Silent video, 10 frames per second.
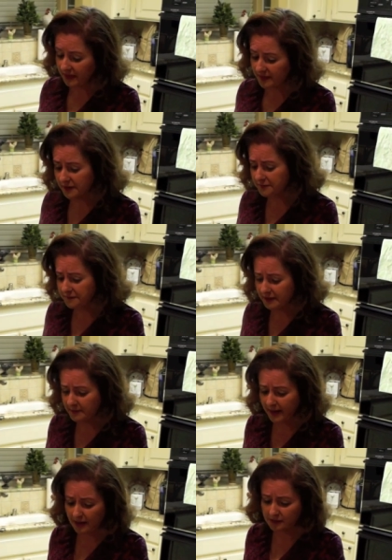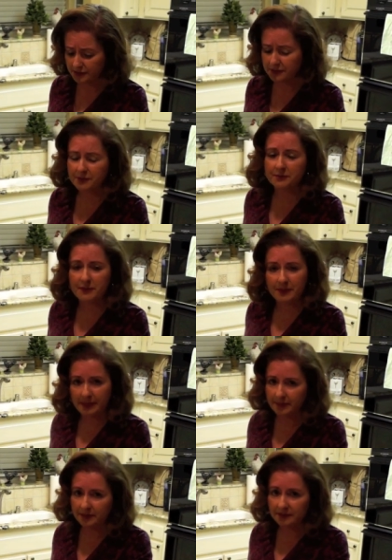That'll feed about 2 or 3
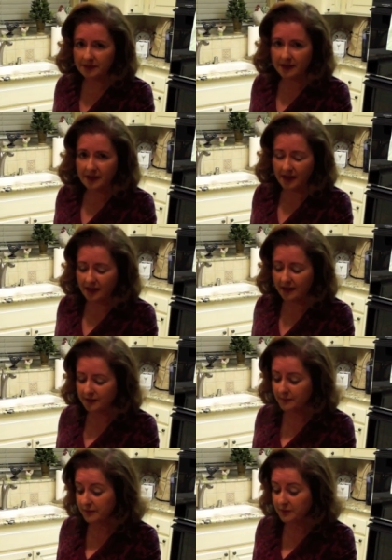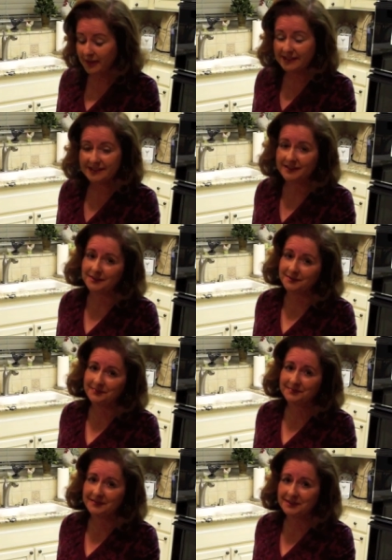people, and it'll be a great dinner.
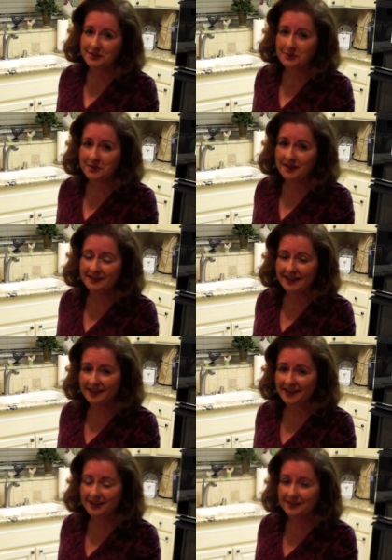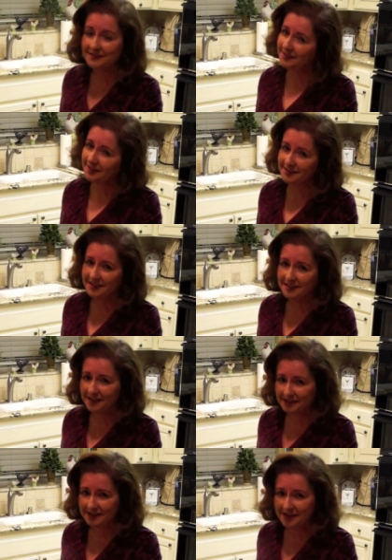Enjoy. Take care, and I'll see you
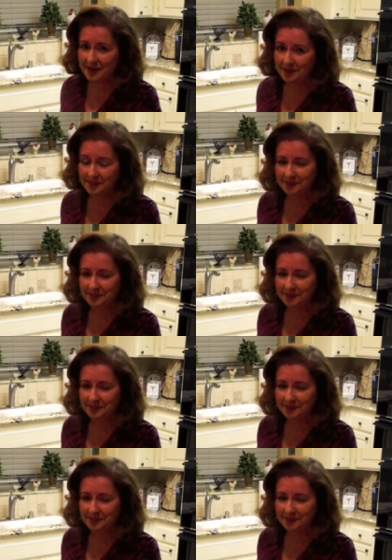next time.